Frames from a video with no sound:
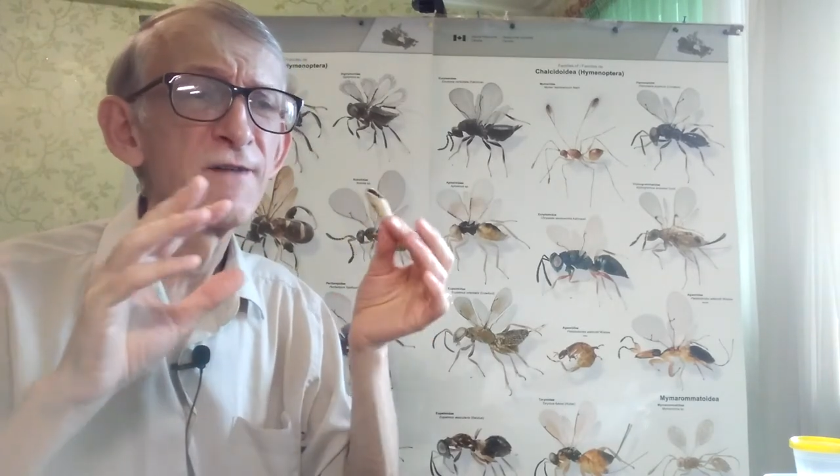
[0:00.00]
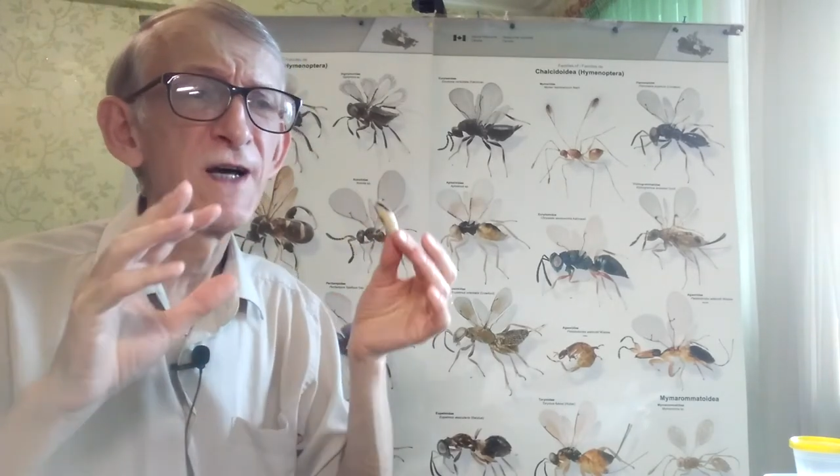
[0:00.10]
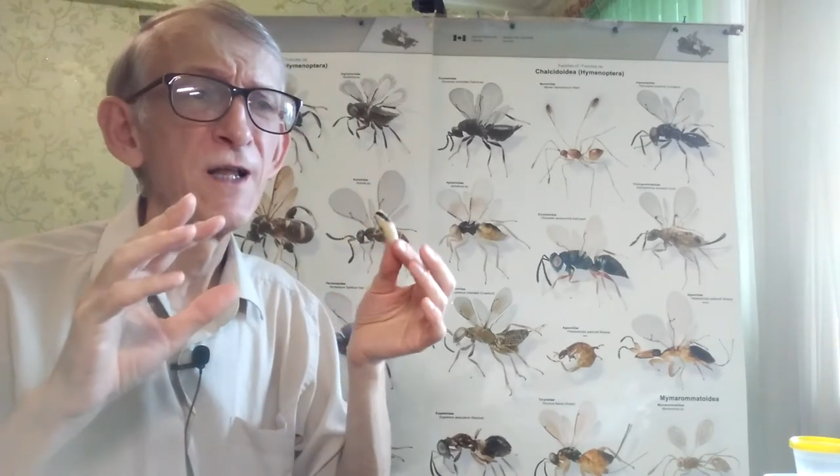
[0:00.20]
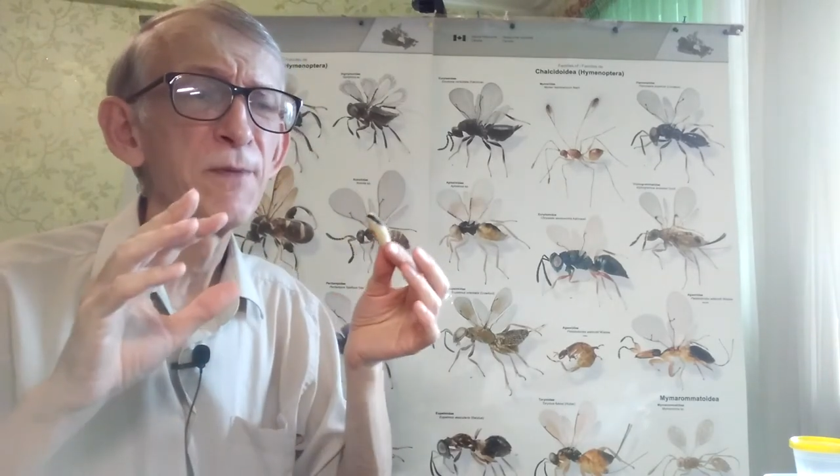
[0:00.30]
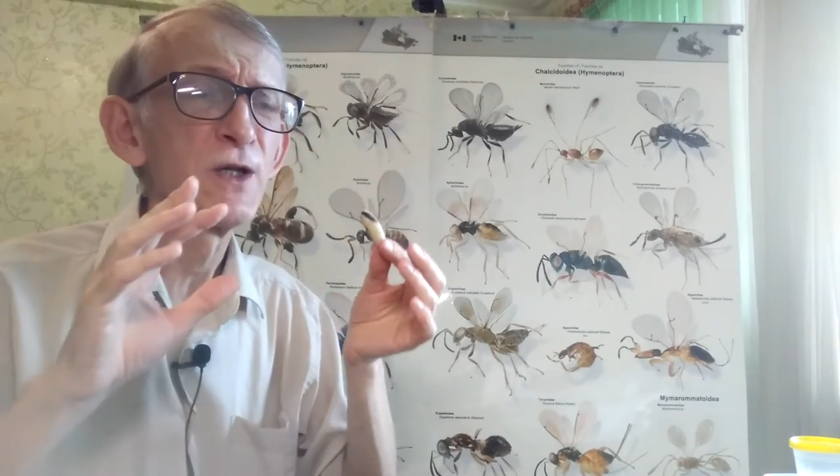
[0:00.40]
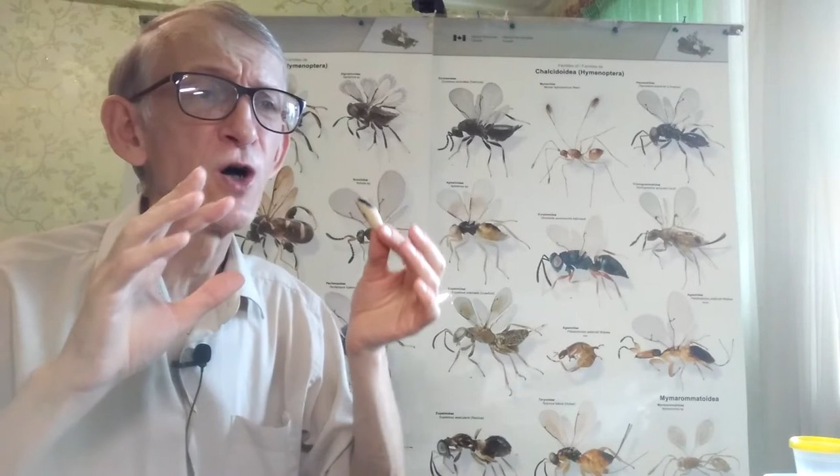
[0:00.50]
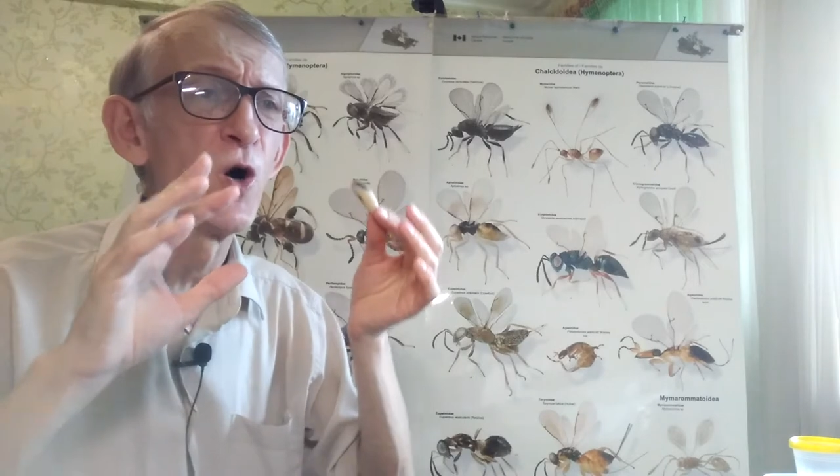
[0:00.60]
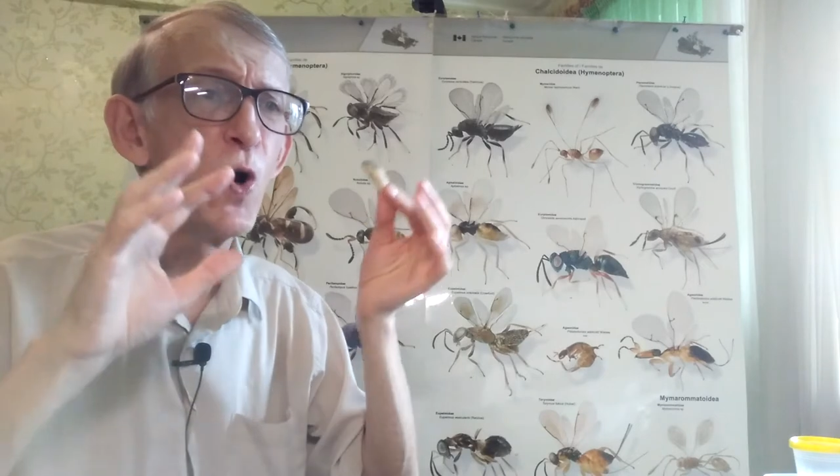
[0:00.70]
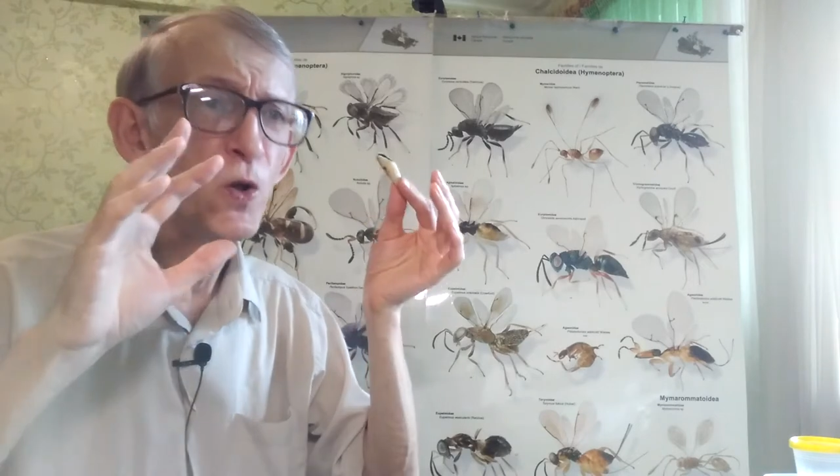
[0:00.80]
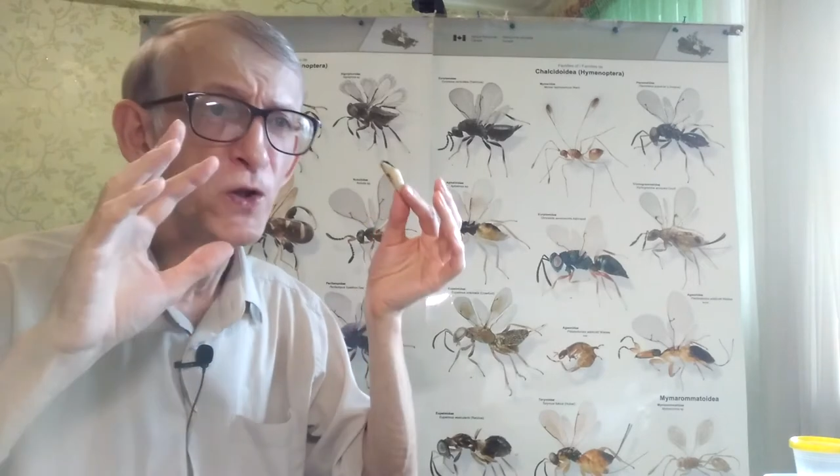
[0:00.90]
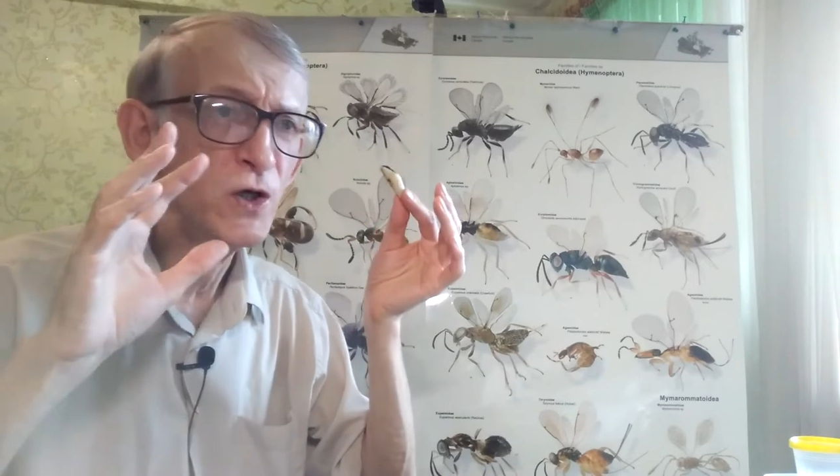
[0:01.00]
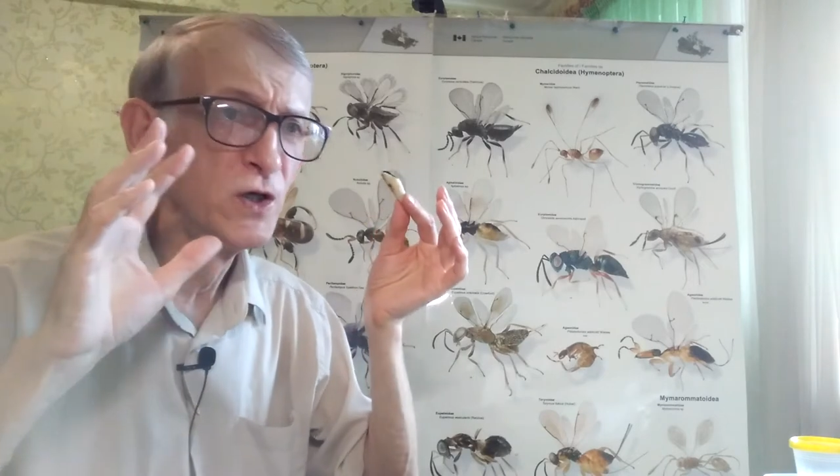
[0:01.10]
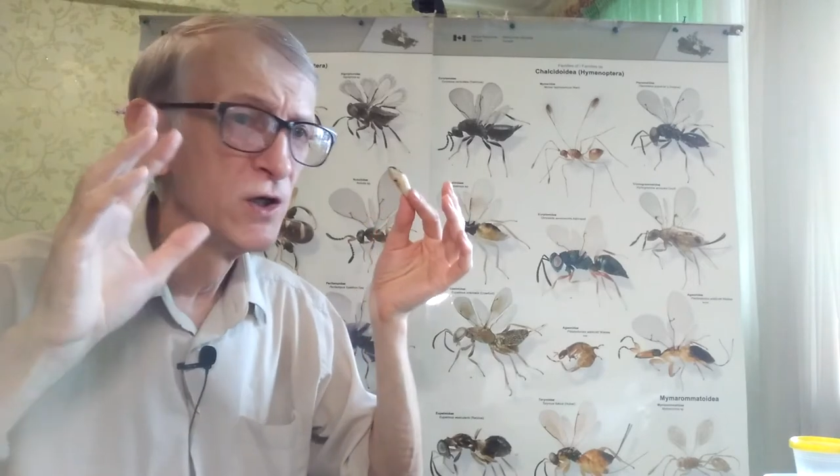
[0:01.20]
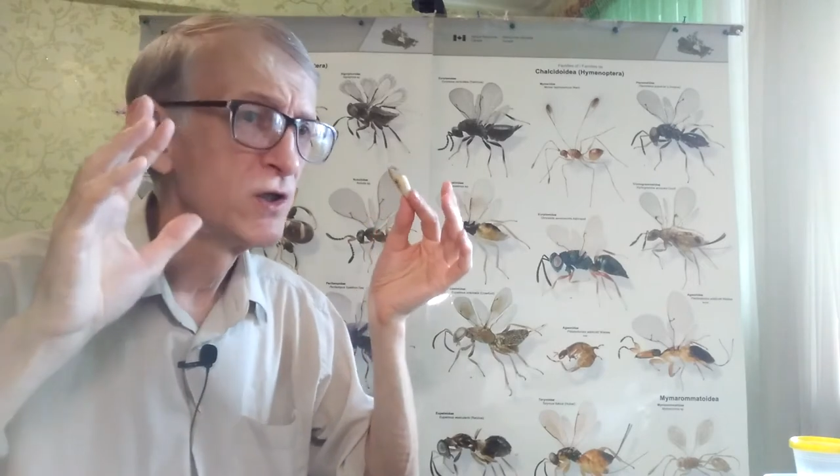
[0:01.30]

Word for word: developing on